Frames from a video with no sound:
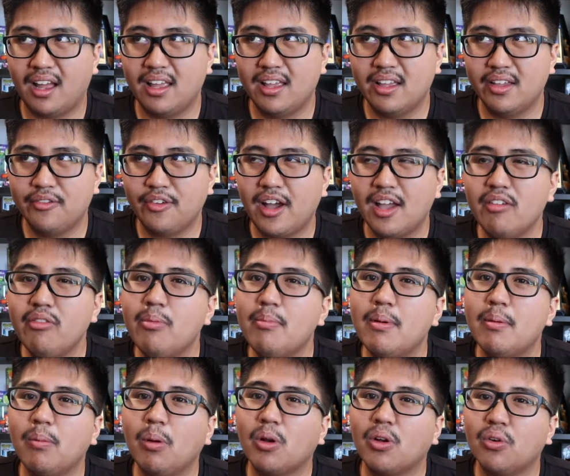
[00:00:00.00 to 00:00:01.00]
if I
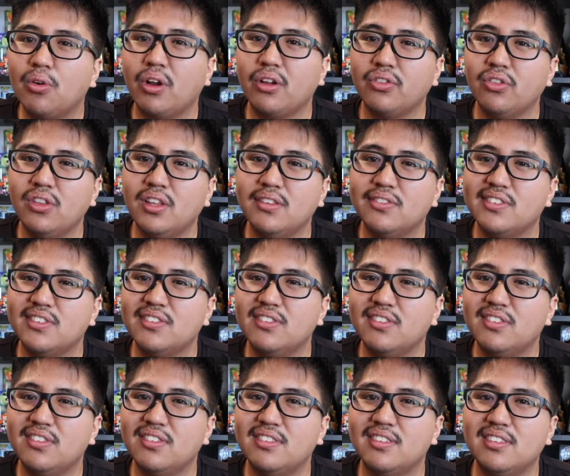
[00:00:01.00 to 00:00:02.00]
remember correctly,
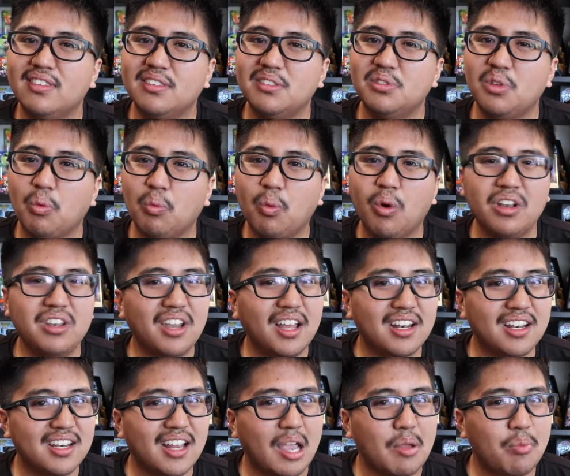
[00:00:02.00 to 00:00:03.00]
the
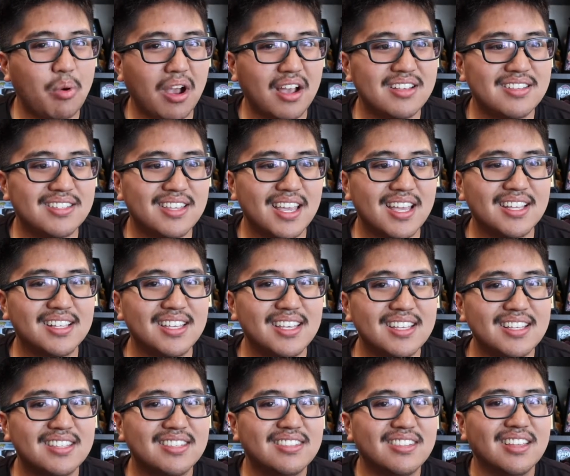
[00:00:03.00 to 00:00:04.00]
$199 price tag
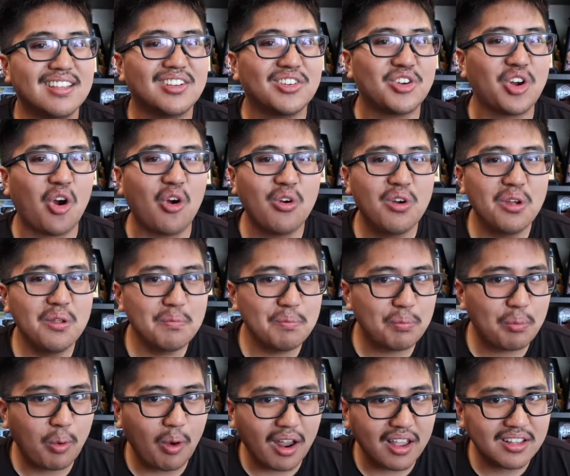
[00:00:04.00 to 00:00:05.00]
is the current
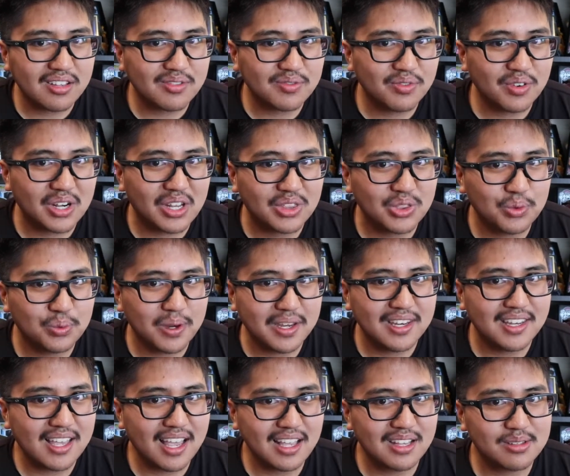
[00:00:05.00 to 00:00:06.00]
price for the
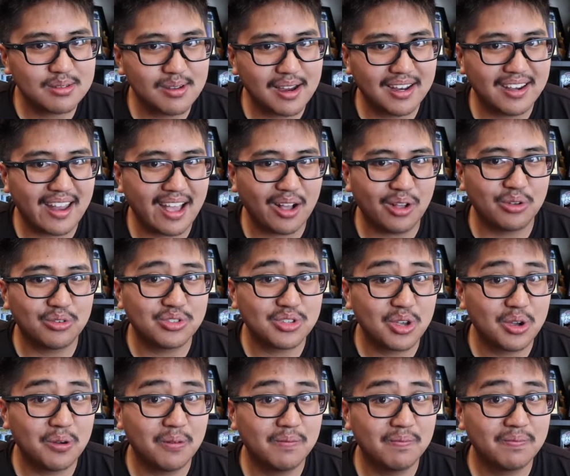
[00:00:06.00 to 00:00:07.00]
3DS right now.
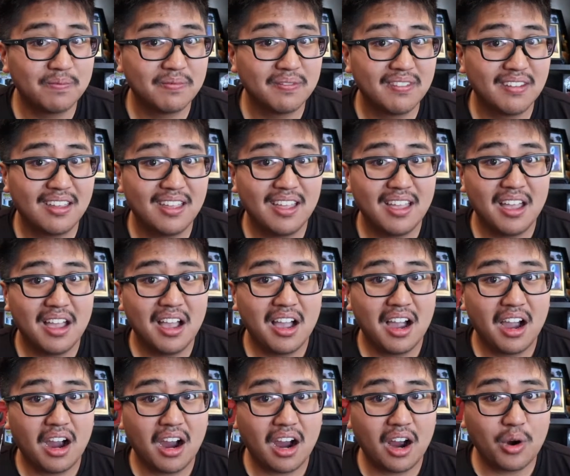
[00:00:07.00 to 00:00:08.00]
So,
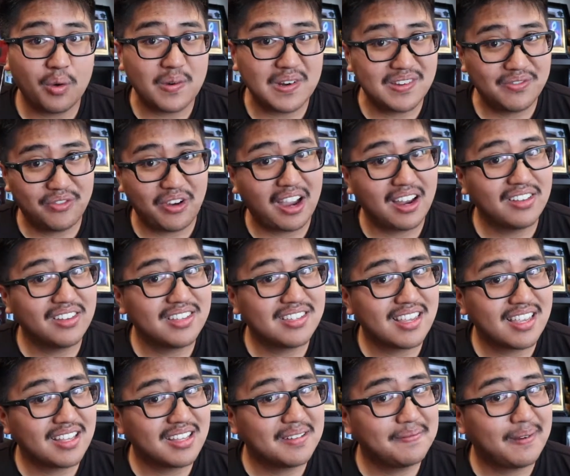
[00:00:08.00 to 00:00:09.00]
are we finally
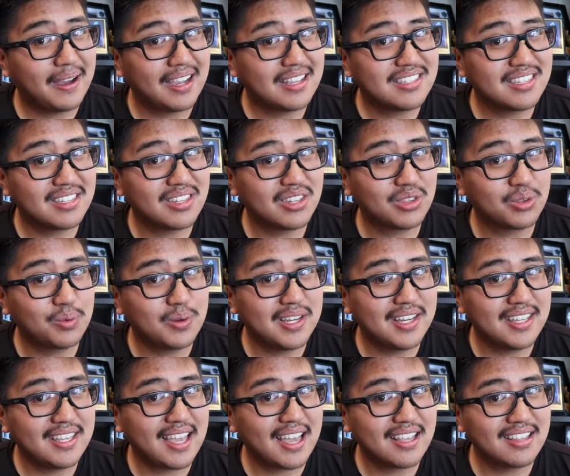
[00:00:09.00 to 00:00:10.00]
saying goodbye to the
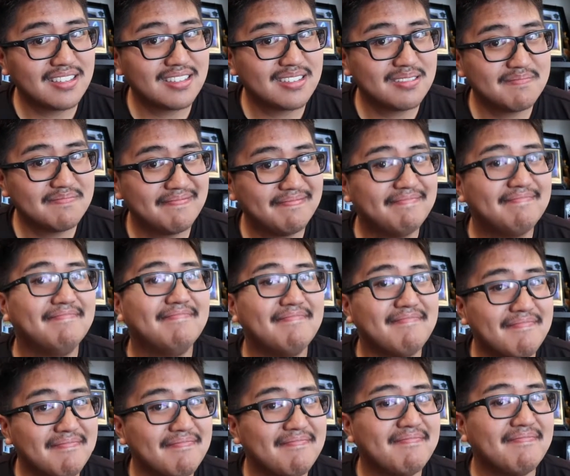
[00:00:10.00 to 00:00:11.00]
3DS?
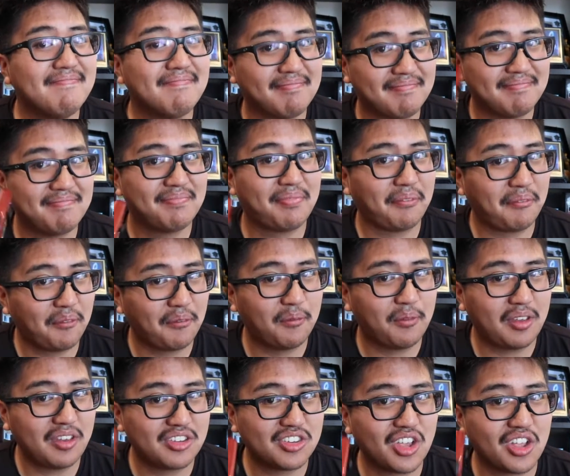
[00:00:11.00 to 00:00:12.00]

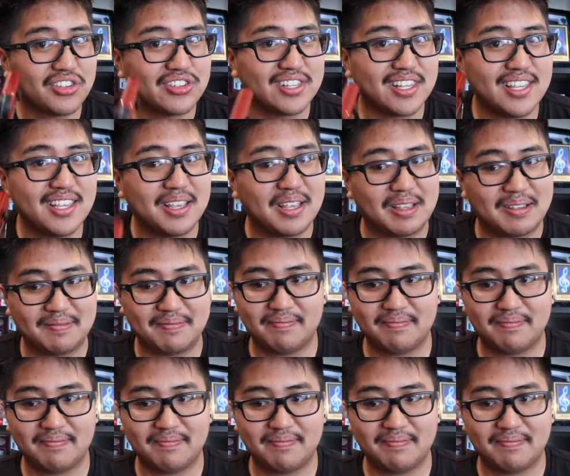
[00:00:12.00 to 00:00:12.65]
We shall see.